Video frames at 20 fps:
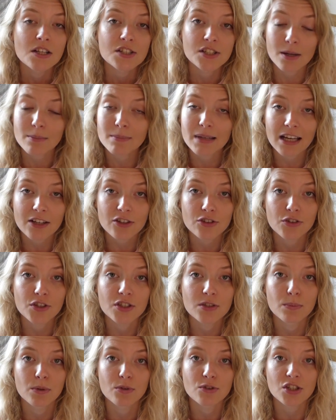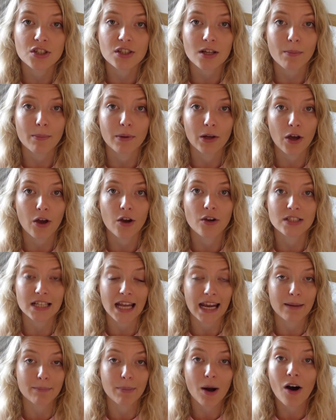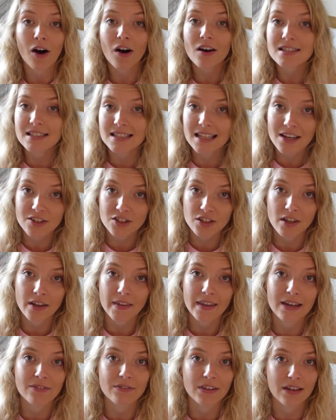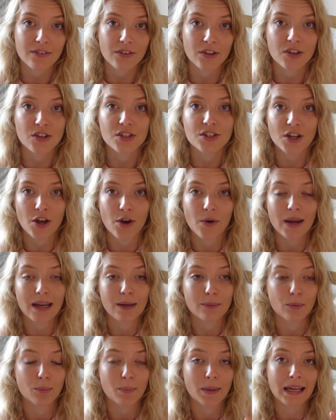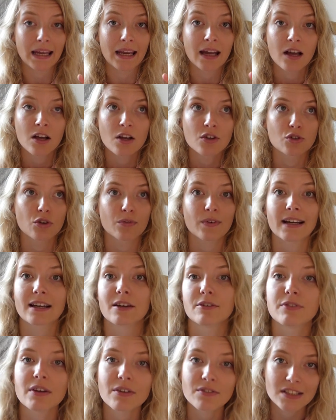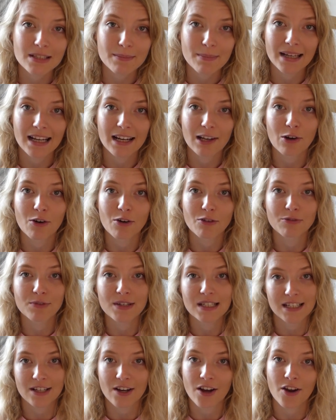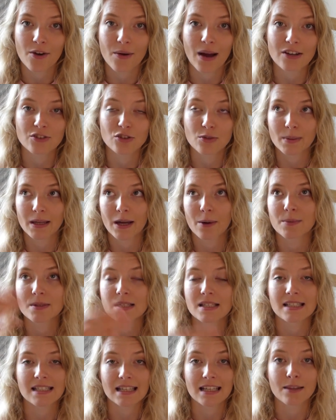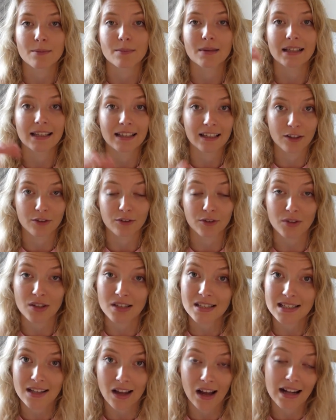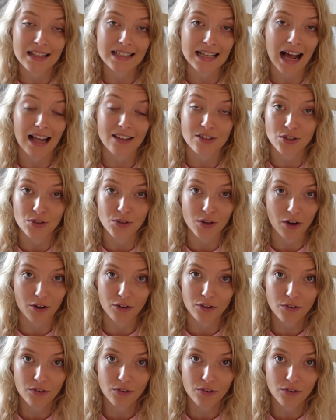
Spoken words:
Some lecturers will just upload a past lecture that they've given, so it will be sort of like a 50-minute long video and you'll be able to see them clicking through the slides as you go